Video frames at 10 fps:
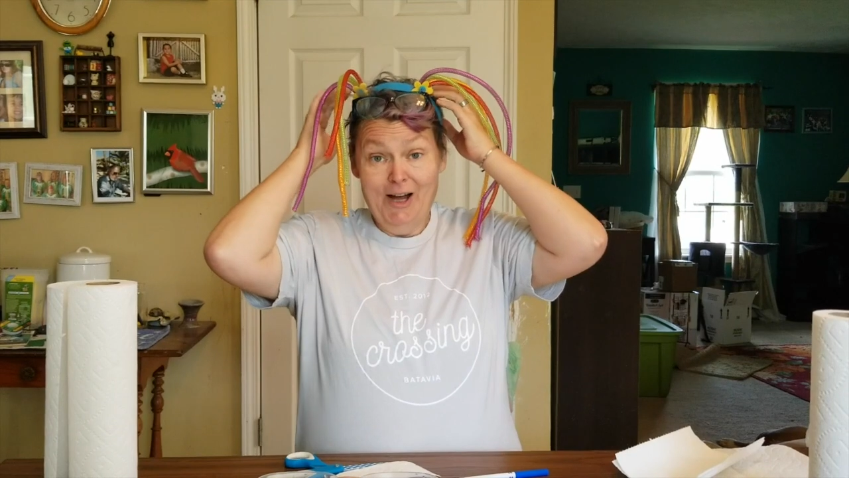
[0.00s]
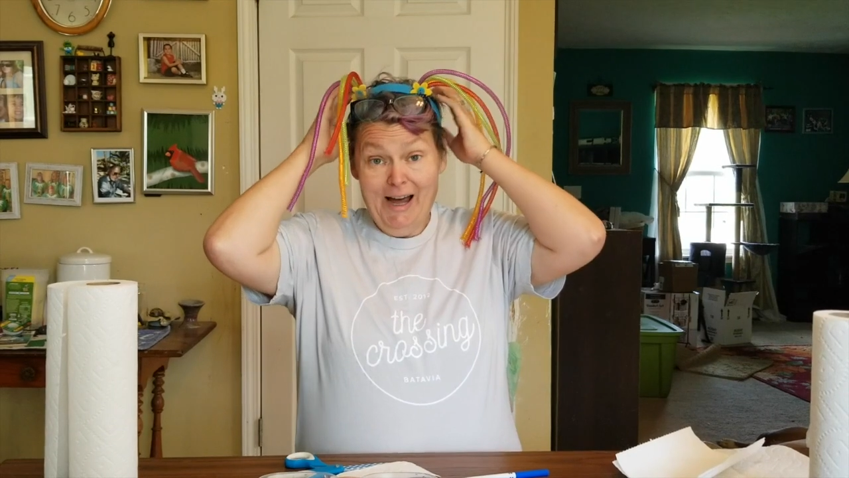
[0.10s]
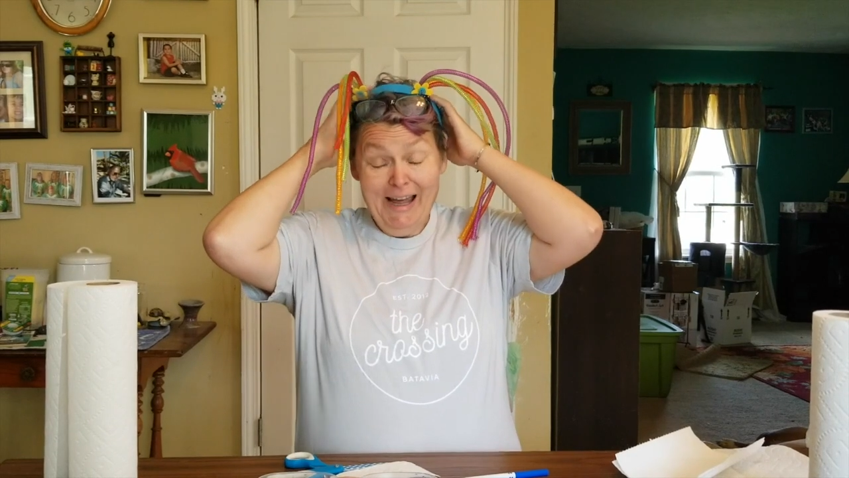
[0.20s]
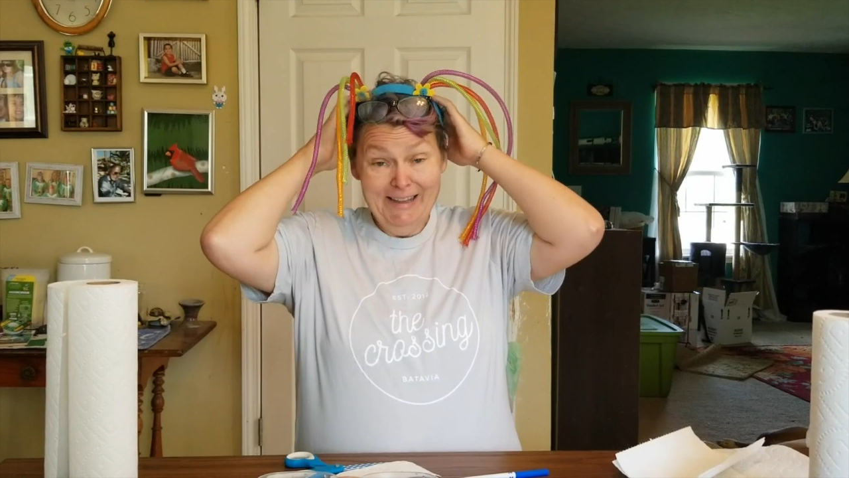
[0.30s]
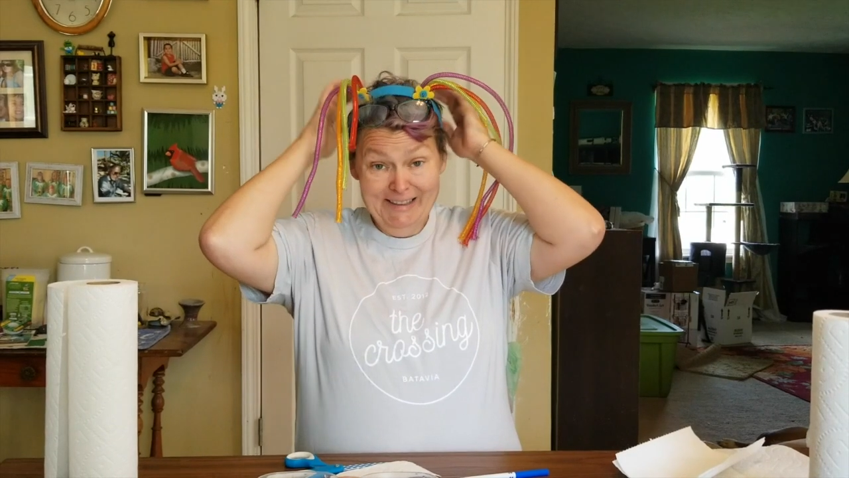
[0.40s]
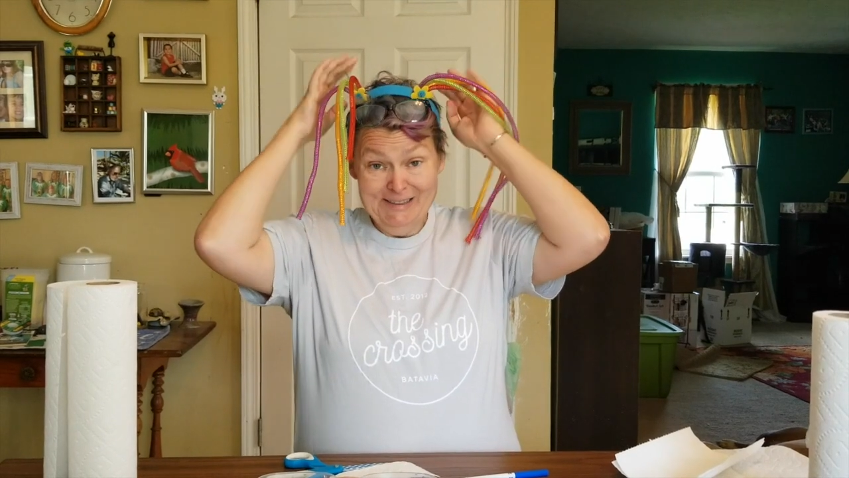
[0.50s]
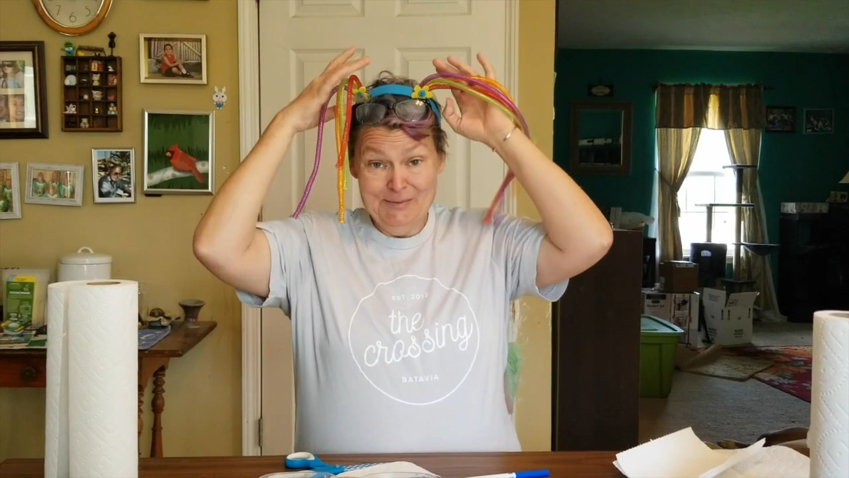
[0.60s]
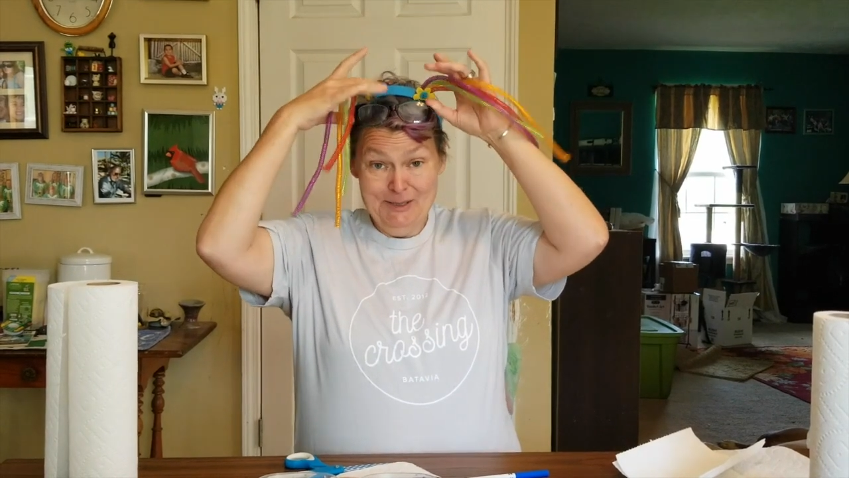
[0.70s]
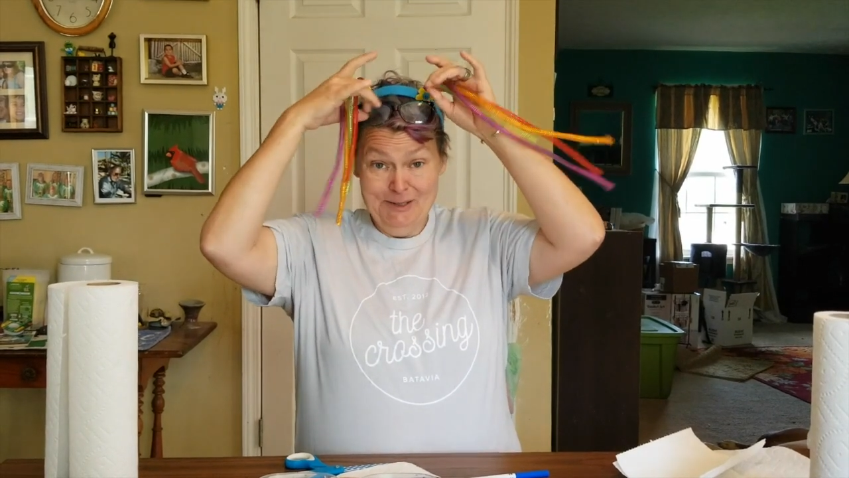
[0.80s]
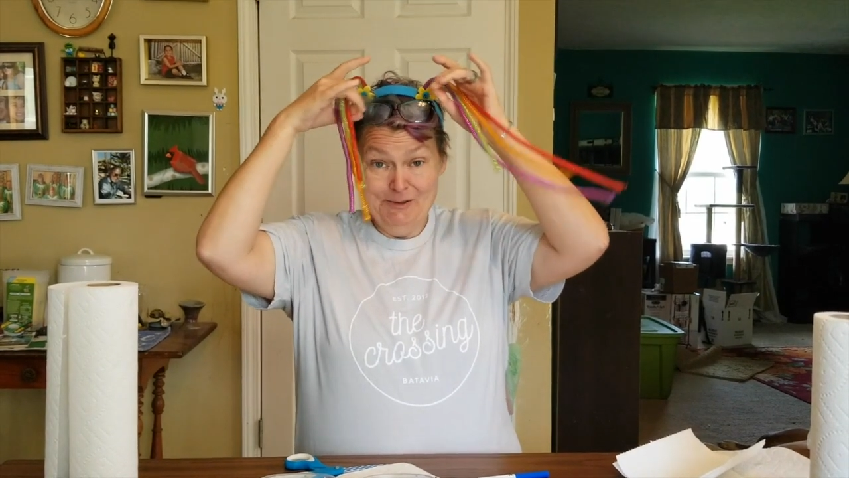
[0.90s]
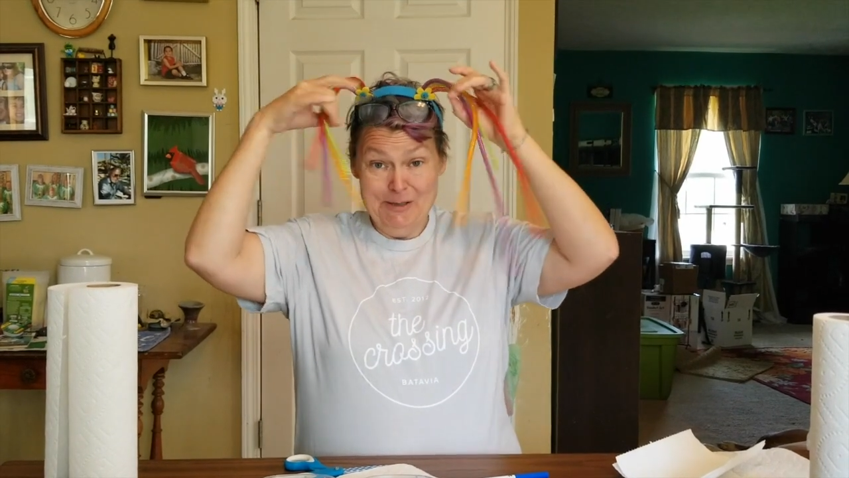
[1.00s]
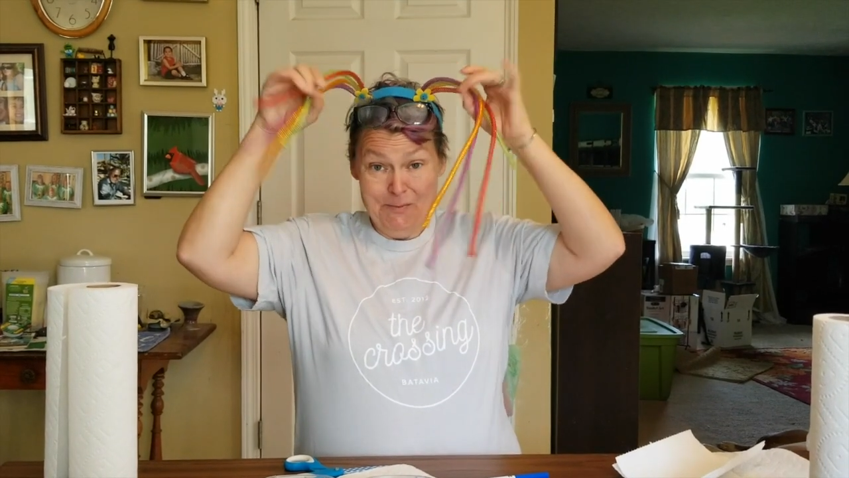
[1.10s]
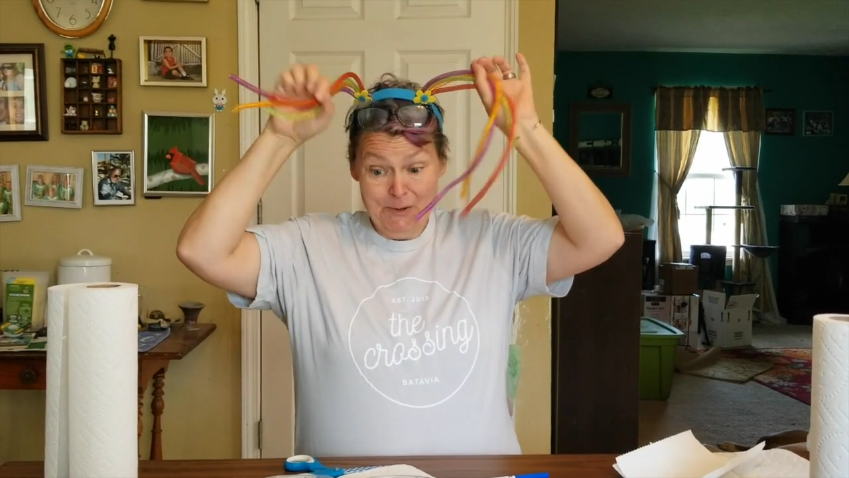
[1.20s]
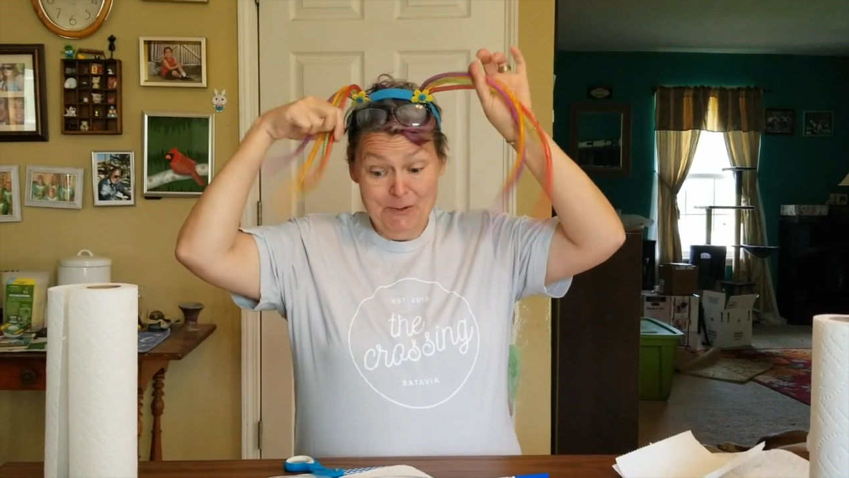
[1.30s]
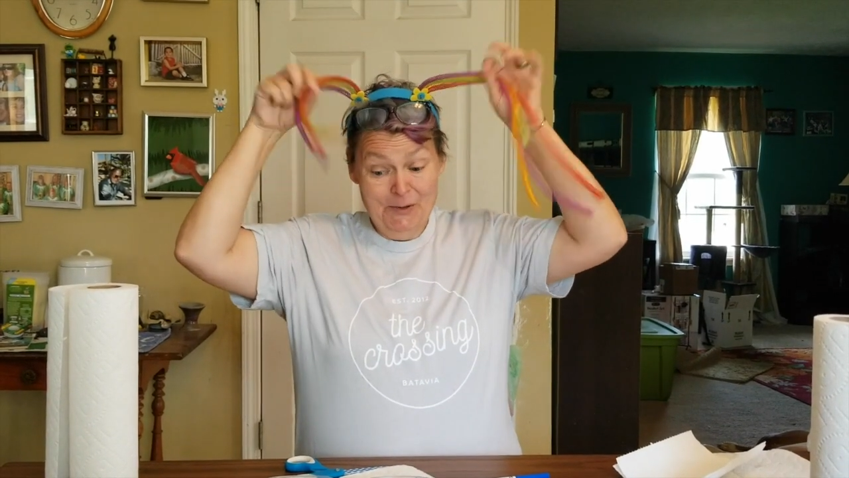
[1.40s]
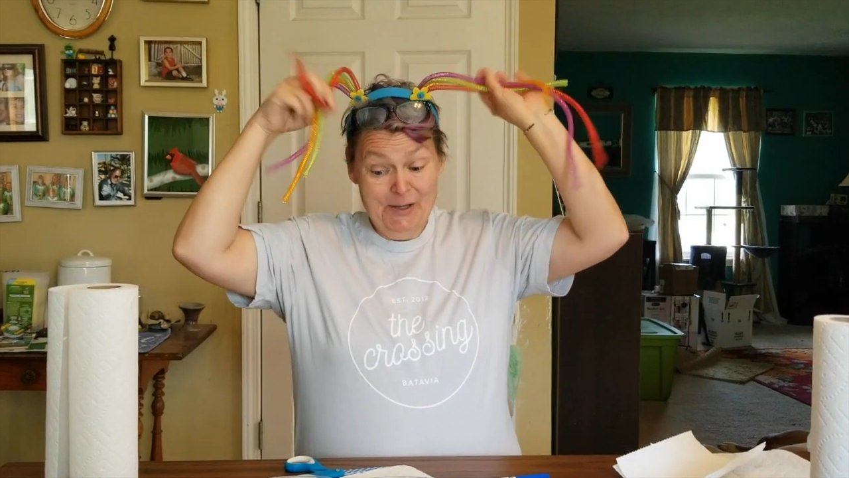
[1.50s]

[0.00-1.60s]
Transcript: I like to be a rainbow,